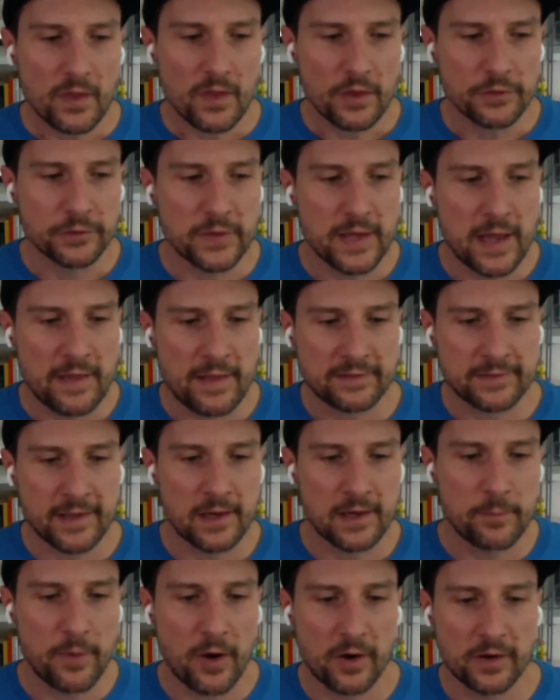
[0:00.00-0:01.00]
that's
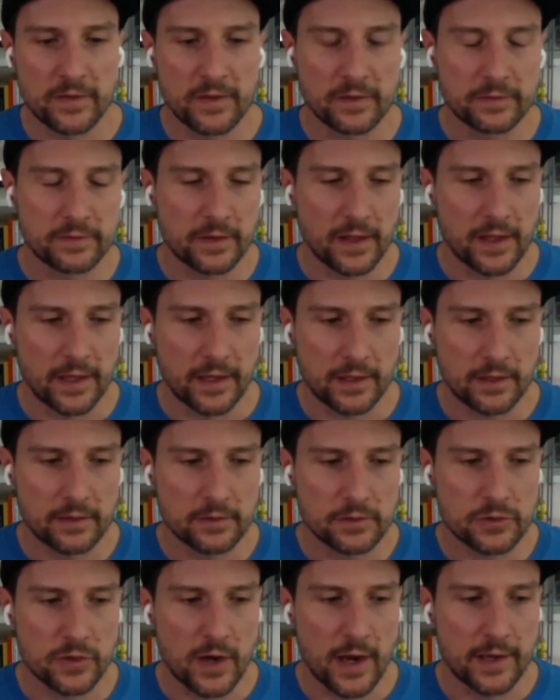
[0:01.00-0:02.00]
kind of part of this, like
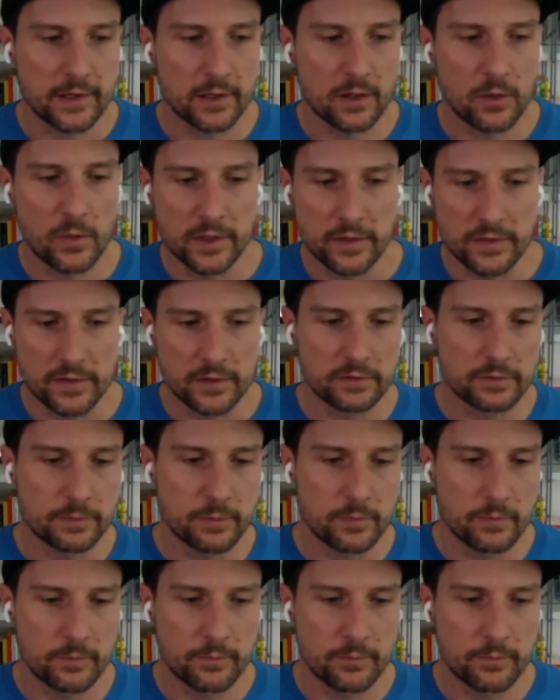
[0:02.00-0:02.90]
trying to go into these